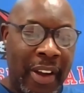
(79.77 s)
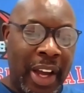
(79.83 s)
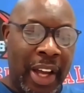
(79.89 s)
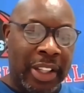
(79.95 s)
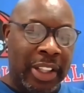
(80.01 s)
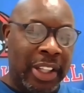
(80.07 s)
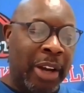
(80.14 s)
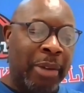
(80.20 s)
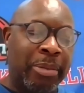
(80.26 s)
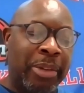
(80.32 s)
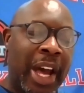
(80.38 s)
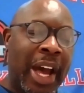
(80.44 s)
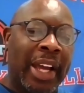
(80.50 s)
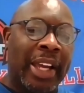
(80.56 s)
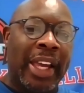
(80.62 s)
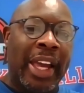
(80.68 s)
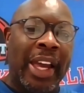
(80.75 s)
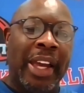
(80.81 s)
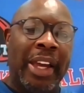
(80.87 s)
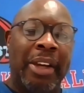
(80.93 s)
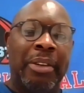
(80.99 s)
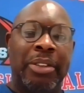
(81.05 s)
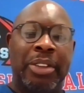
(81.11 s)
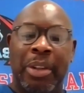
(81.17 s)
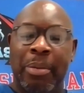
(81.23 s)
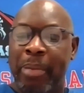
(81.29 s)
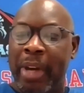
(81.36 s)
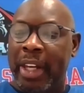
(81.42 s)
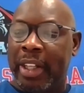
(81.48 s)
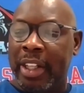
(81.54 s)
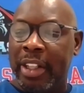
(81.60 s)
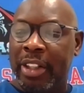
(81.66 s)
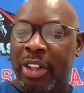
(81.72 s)
alumni games and
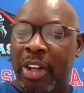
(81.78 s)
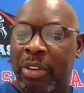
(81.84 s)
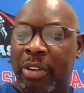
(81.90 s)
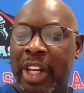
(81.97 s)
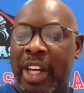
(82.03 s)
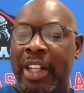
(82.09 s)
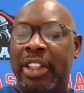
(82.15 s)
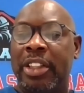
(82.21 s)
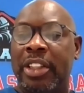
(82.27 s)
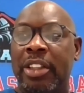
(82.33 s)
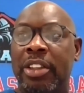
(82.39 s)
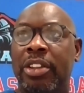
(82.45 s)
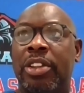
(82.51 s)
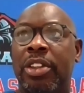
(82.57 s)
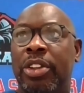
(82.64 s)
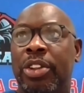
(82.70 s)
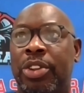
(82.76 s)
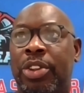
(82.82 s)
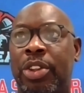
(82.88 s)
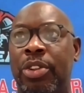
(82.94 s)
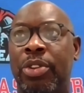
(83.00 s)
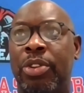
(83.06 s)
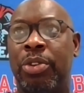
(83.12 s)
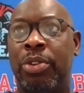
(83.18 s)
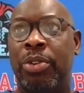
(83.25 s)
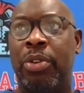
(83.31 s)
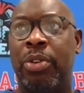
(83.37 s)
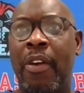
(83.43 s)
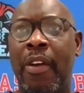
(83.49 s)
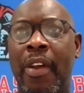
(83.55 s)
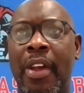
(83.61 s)
making donations to the school,